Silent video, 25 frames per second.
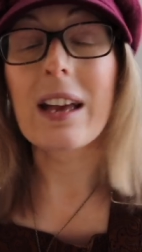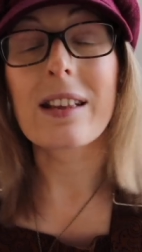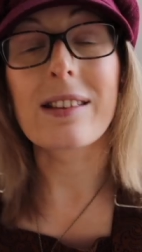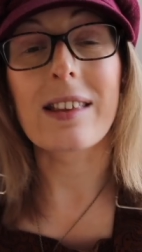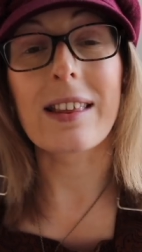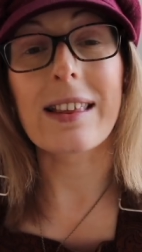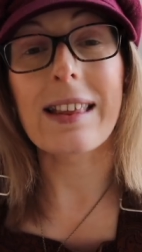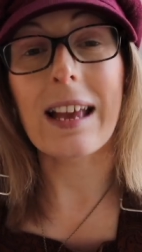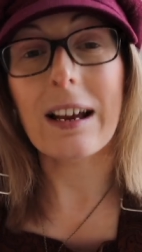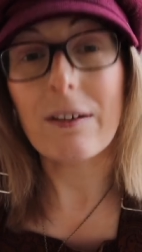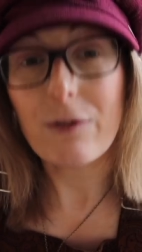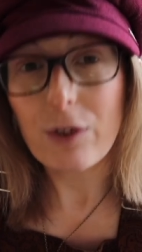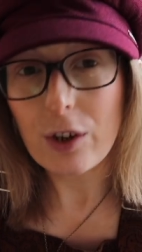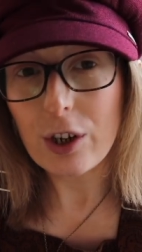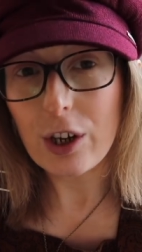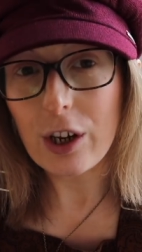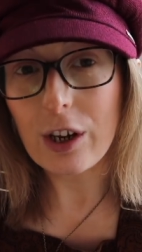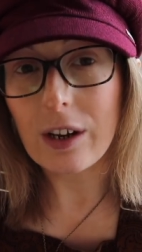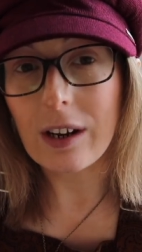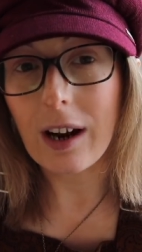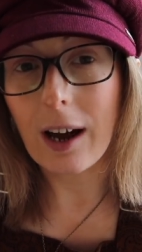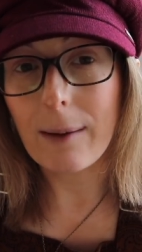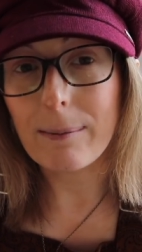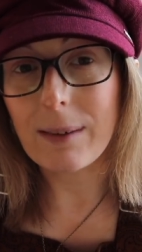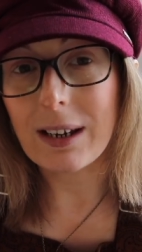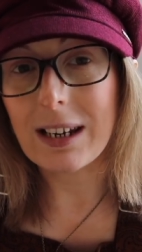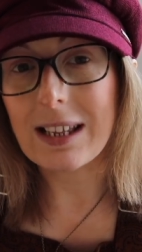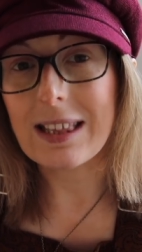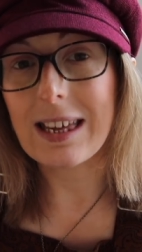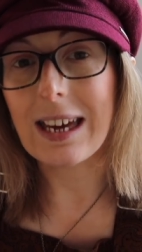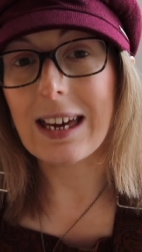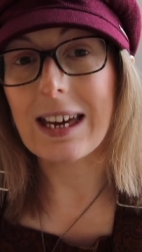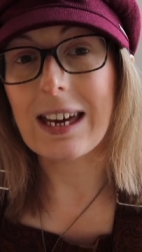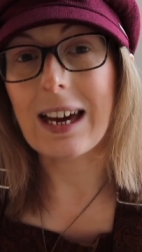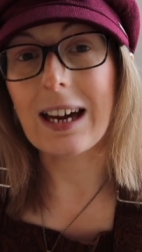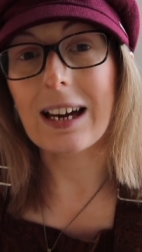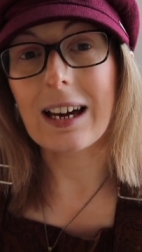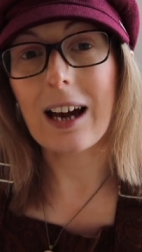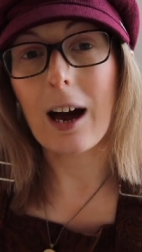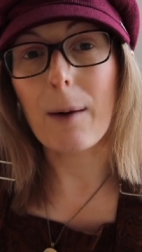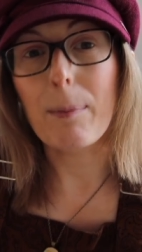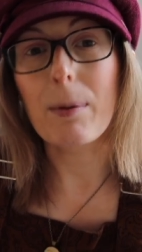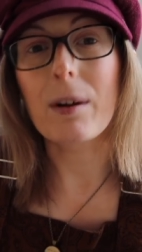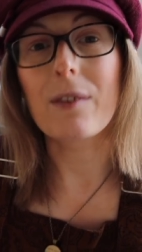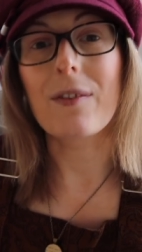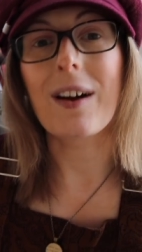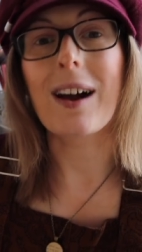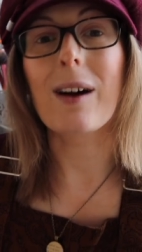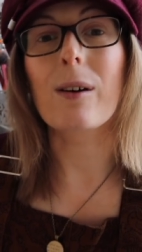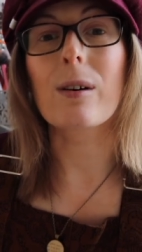So this afternoon I'm going to take a
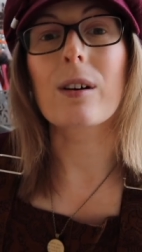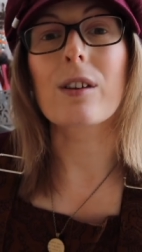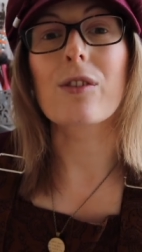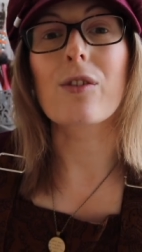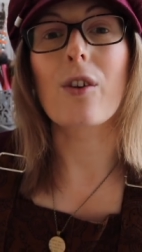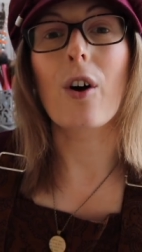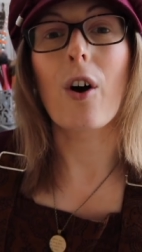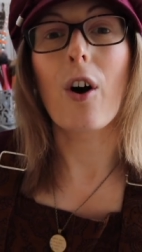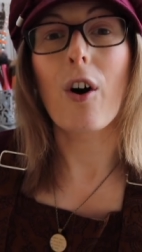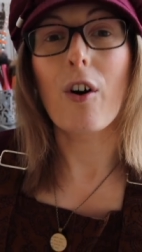couple of hours